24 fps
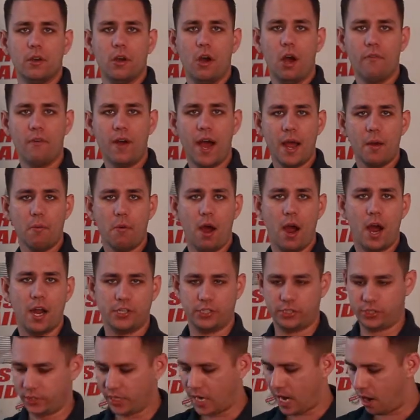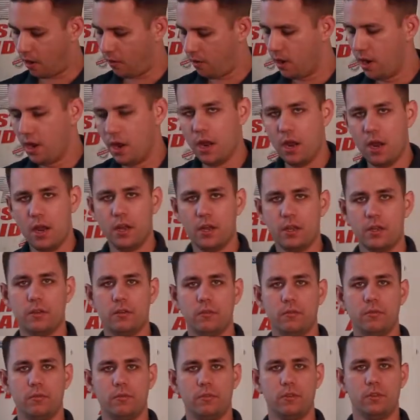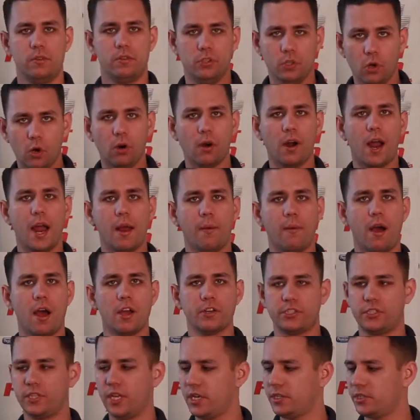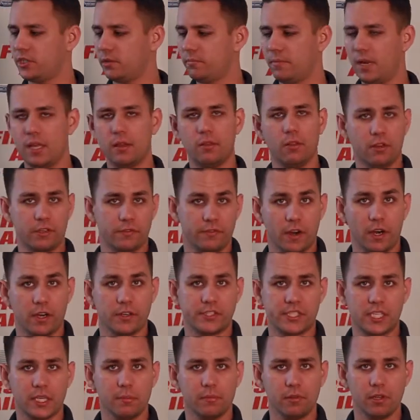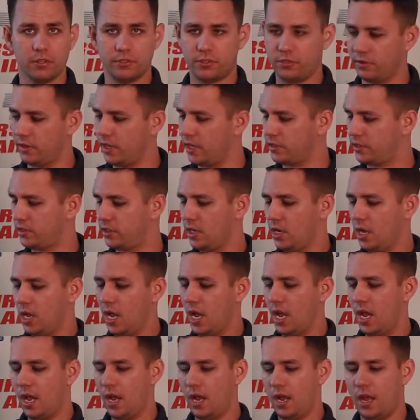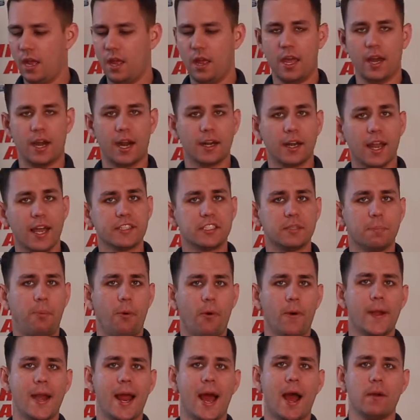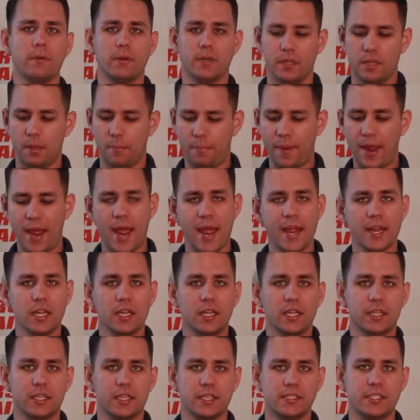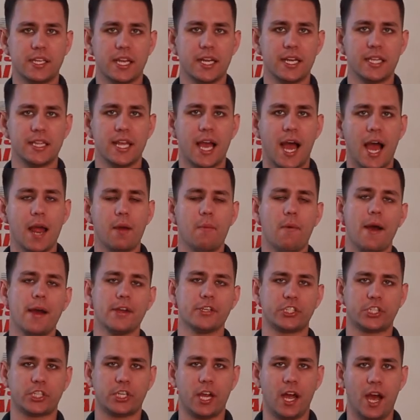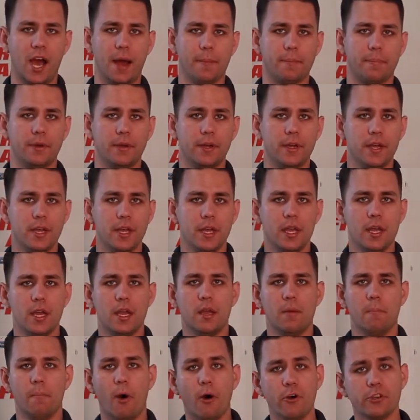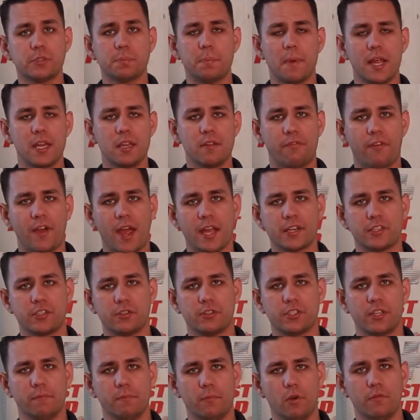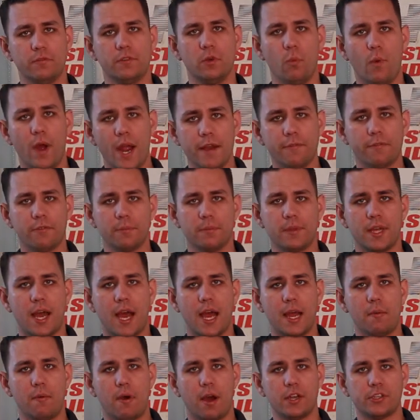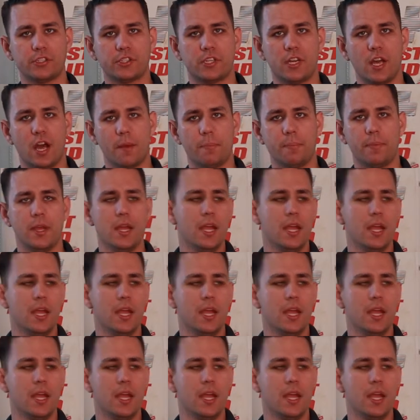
of eyewash. Now, your eyewash station may look very similar to this, and I'd like to point out the bag containing the eyewash cup. Most manufacturers have moved away from the eyewash cup,